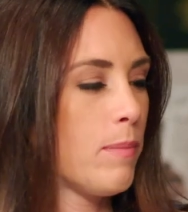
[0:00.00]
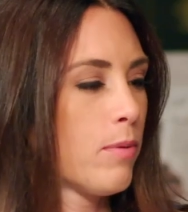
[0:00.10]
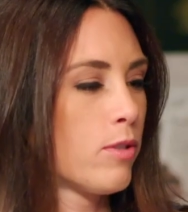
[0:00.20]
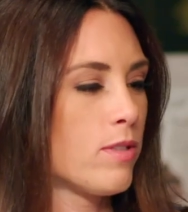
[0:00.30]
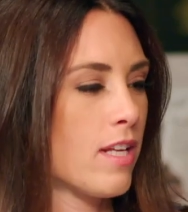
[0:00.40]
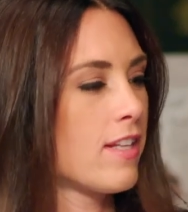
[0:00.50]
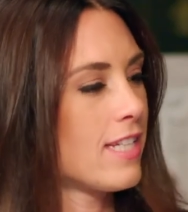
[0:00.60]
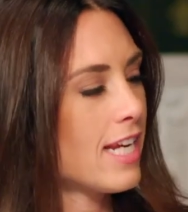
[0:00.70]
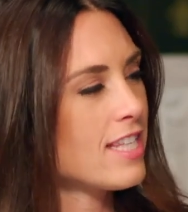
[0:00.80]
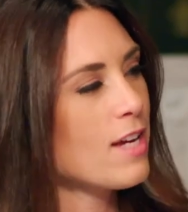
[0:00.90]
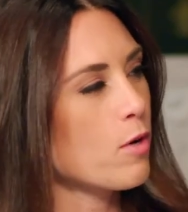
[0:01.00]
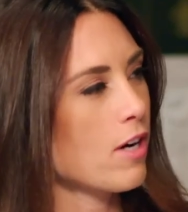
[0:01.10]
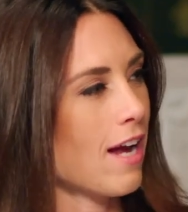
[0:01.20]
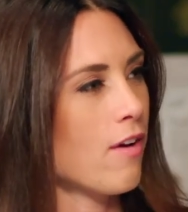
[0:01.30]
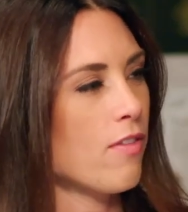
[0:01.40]
people do is on the days they
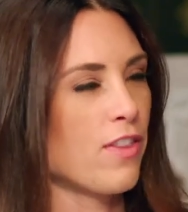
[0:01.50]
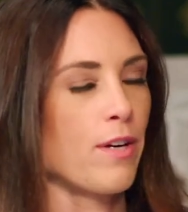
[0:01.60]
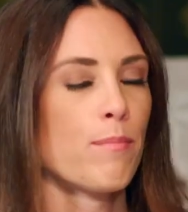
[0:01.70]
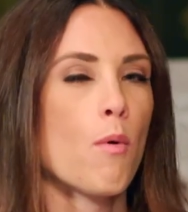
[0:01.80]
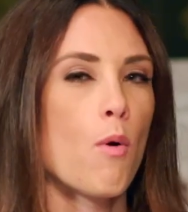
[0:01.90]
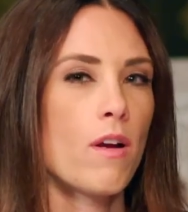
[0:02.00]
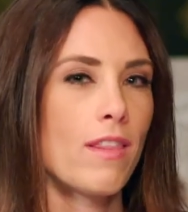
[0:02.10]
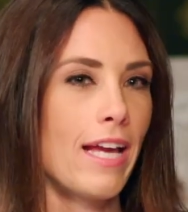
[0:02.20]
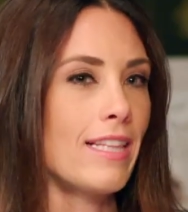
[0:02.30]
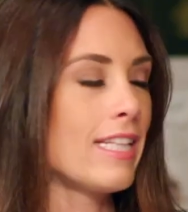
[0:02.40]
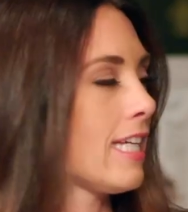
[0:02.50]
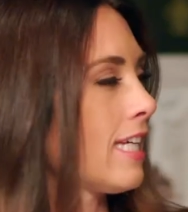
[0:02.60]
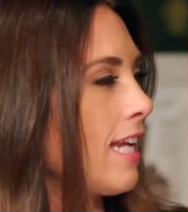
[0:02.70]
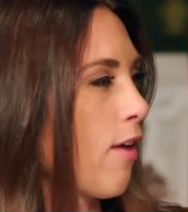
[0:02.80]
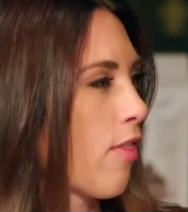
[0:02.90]
work out, they're more likely to
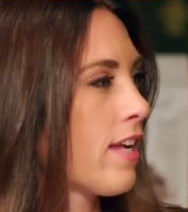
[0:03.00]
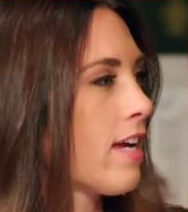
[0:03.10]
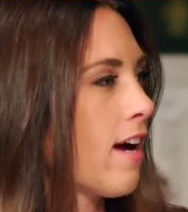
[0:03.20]
eat healthy.